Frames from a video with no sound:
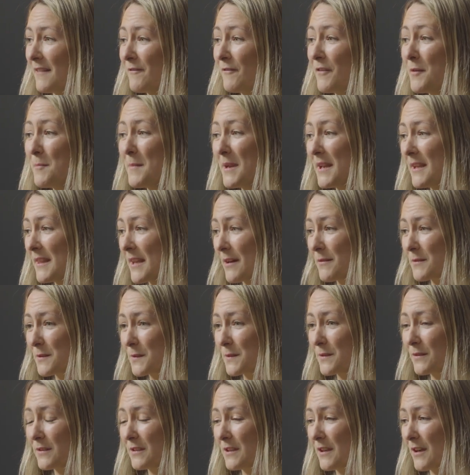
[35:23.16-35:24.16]
And for me, that
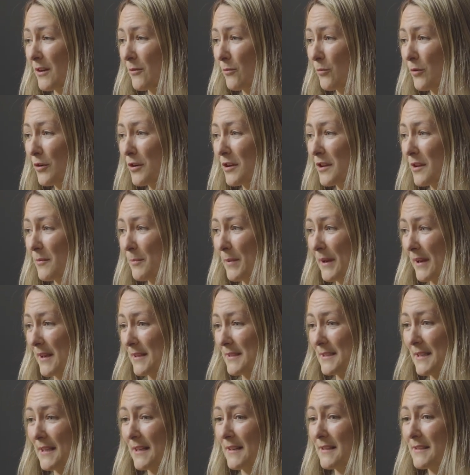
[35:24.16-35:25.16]
was, you know, one of the
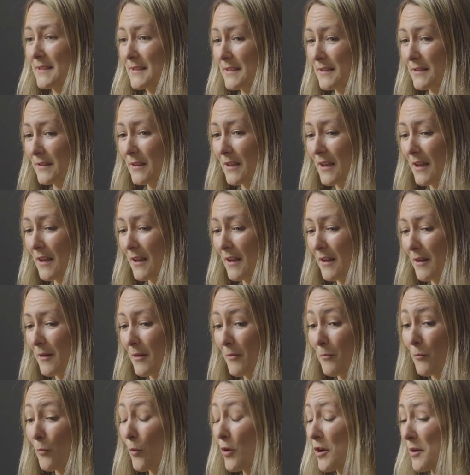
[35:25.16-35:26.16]
biggest things
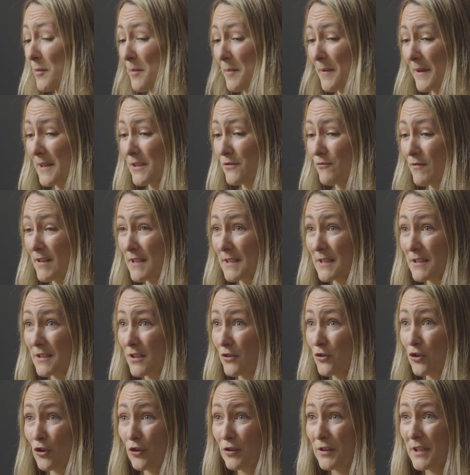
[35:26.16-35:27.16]
and one of the biggest reasons
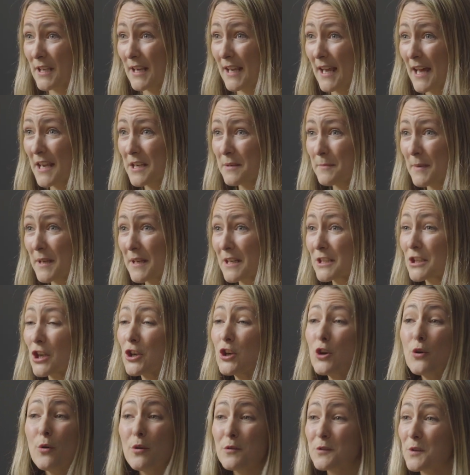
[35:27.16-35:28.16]
I joined the academy, because I
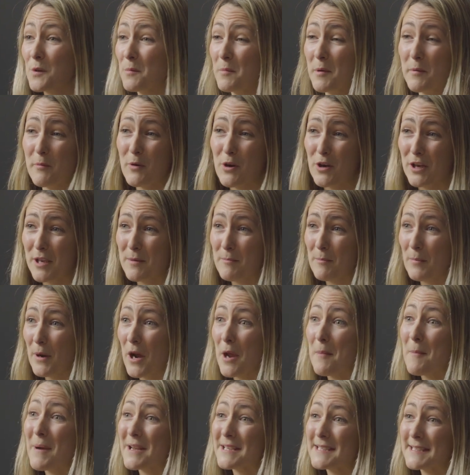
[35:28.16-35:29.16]
knew I was going to be working
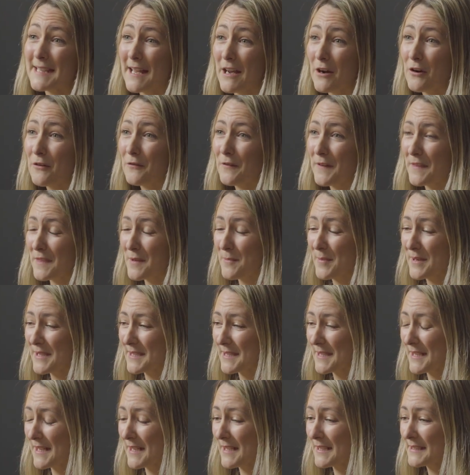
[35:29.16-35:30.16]
by myself in the
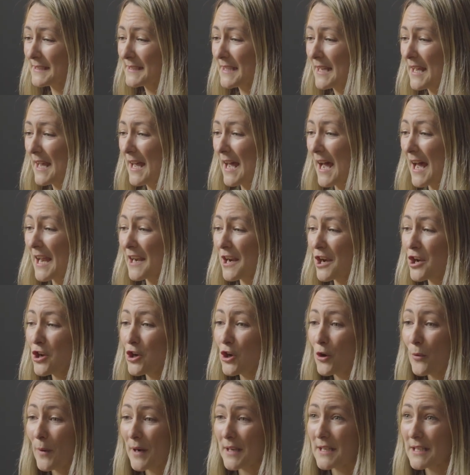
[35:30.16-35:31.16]
business. And I
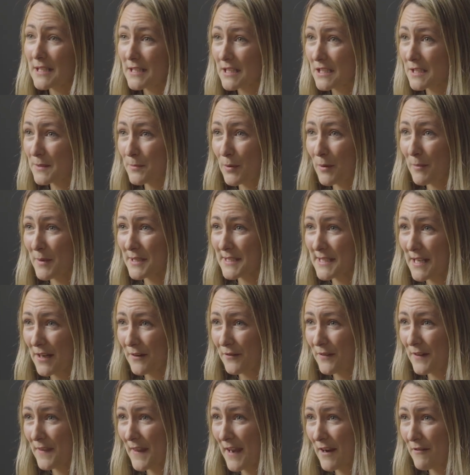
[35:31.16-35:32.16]
knew I needed to put
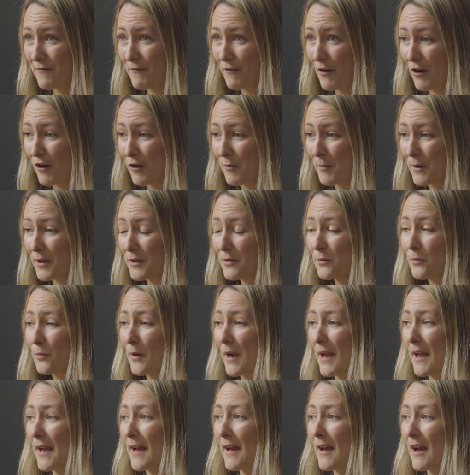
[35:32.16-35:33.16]
myself in that environment
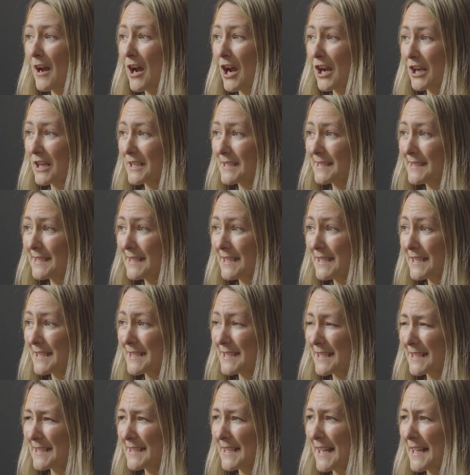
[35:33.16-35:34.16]
where I could see the
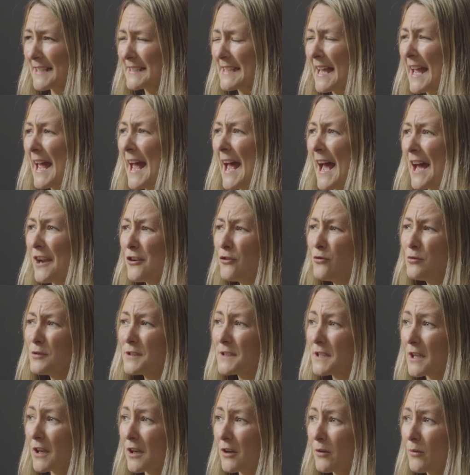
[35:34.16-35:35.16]
success. And
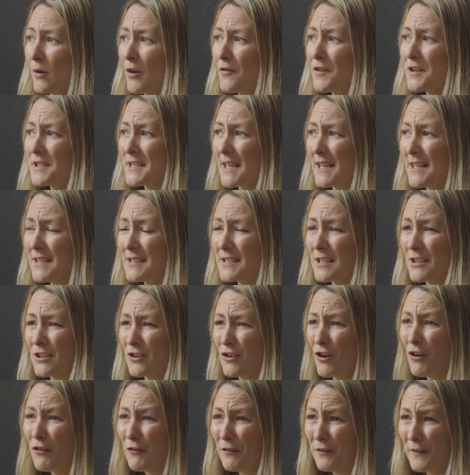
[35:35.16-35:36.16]
also on the days that
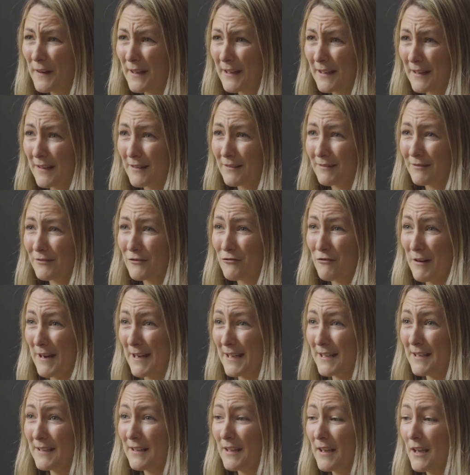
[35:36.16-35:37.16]
you're not feeling
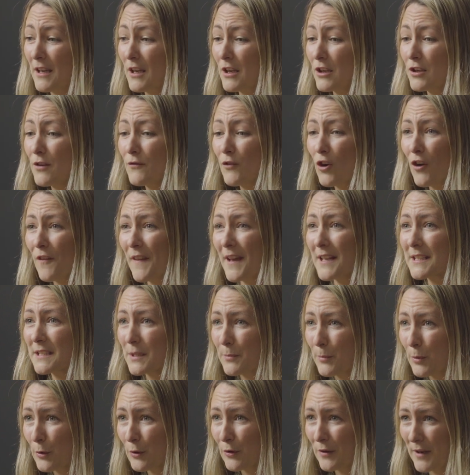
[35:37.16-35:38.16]
great, you've got that
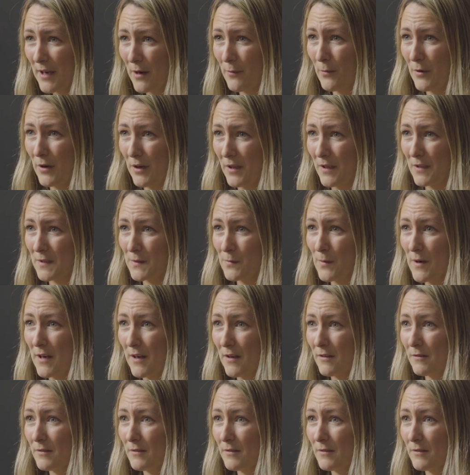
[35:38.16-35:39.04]
support network as well.